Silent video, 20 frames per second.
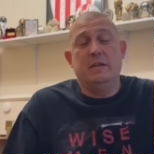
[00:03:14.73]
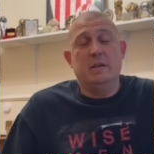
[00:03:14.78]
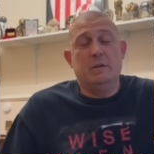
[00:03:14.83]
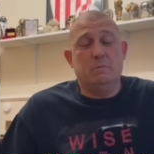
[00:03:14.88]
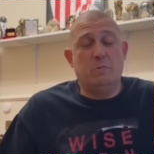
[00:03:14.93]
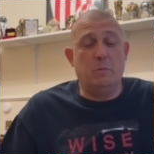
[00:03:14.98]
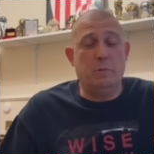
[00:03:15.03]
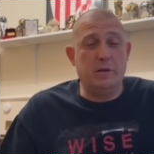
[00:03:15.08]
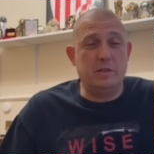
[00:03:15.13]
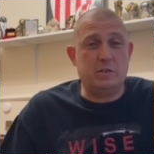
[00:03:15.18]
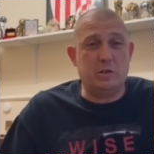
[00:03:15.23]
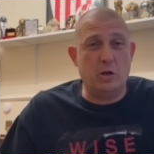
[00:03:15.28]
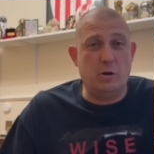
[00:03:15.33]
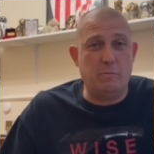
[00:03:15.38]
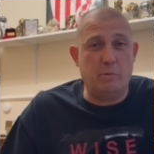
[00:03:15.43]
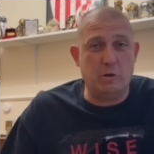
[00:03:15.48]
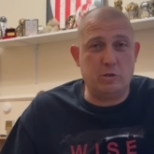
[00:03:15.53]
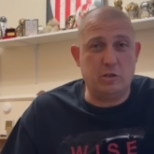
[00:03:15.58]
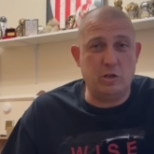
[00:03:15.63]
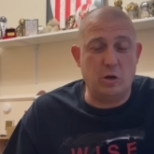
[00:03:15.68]
But will it stay on
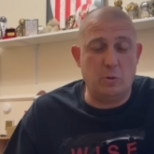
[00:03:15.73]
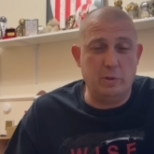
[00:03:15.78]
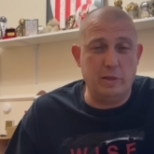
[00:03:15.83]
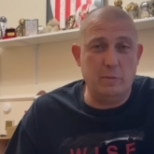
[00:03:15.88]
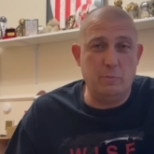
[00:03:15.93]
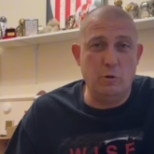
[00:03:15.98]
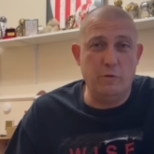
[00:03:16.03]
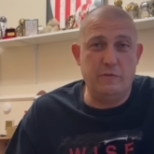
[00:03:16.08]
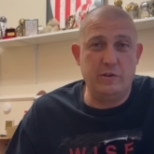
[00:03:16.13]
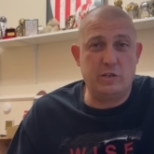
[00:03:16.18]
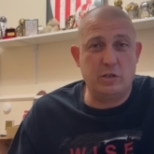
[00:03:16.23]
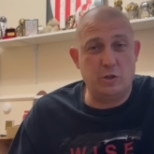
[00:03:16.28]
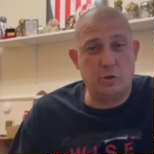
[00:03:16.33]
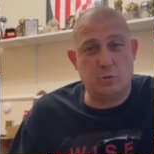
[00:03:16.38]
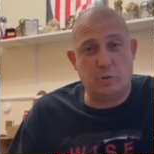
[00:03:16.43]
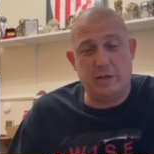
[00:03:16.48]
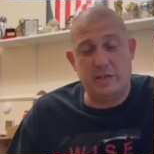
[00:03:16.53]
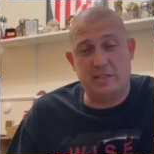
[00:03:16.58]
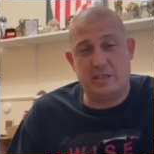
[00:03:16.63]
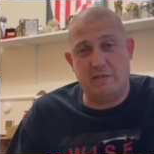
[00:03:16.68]
Boxing Day, or will they move it to the
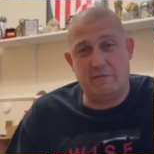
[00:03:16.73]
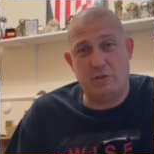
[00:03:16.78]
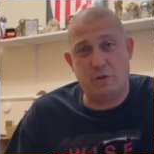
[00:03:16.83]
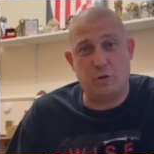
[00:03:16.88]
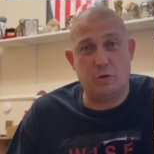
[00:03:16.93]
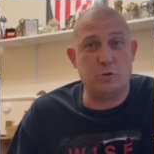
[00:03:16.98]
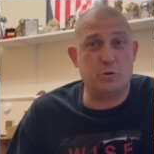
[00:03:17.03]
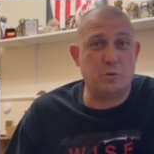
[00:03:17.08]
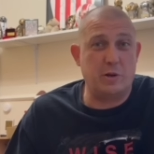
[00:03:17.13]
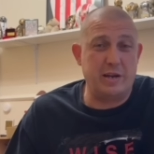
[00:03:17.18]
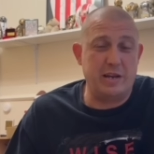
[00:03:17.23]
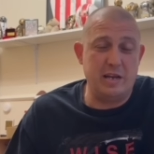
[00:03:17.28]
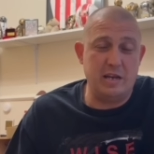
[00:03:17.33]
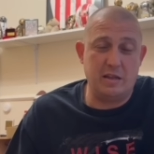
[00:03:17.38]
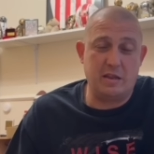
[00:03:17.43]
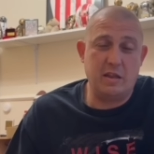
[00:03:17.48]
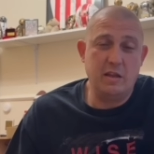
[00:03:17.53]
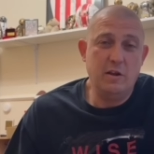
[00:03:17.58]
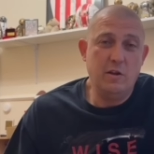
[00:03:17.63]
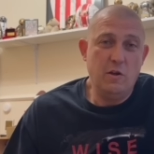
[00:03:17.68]
27th or the
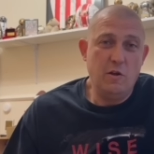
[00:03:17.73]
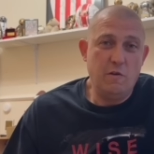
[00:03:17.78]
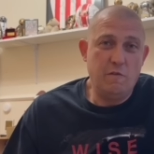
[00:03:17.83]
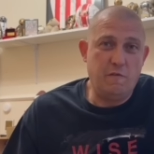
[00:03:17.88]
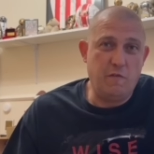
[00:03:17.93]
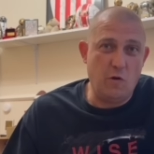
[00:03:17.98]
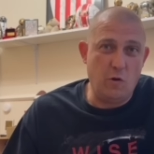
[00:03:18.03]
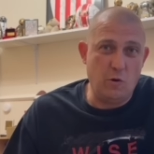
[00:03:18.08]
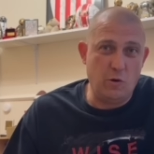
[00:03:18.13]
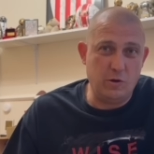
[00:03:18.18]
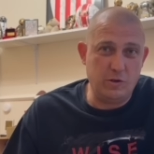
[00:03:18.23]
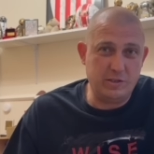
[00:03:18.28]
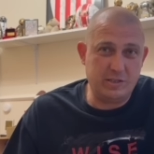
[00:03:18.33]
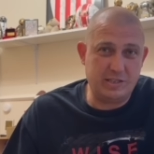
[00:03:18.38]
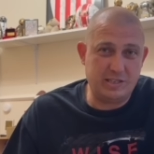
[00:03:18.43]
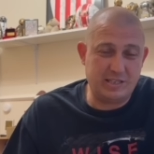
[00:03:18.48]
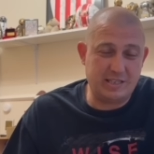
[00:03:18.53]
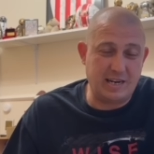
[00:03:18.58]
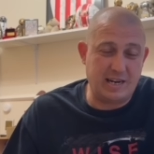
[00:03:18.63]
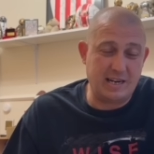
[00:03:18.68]
28th for
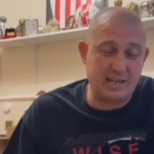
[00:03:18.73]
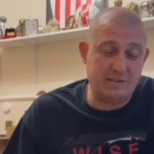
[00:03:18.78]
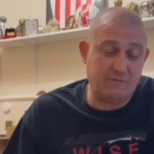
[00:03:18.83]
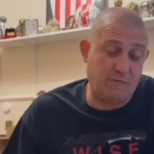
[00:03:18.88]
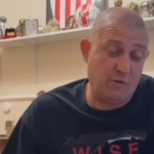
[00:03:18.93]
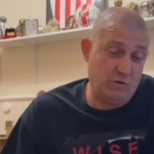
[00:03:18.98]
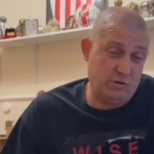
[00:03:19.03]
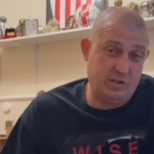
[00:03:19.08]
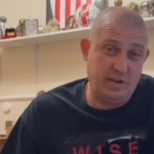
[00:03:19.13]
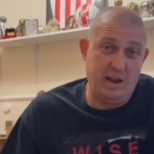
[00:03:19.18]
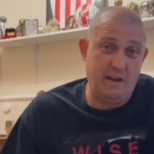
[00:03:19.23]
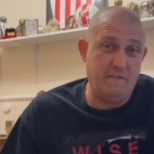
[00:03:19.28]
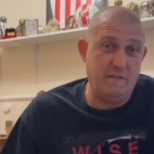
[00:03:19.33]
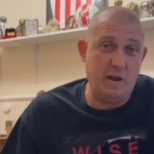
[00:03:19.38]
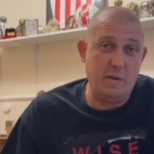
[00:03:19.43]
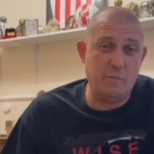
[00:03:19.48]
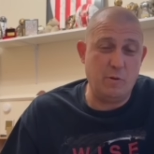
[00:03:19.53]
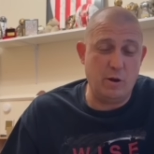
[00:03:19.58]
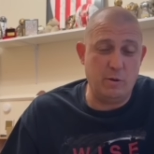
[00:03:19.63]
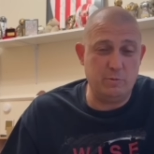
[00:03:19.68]

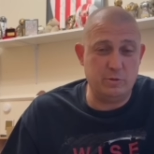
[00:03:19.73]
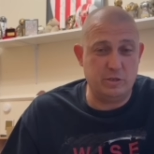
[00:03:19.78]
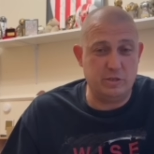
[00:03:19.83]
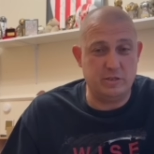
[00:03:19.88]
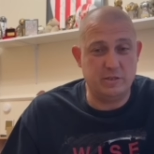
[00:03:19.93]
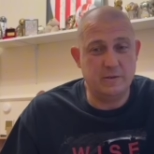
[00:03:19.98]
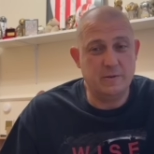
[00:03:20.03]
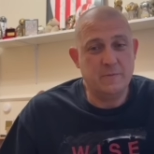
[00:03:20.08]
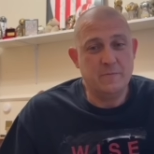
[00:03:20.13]
TV purposes?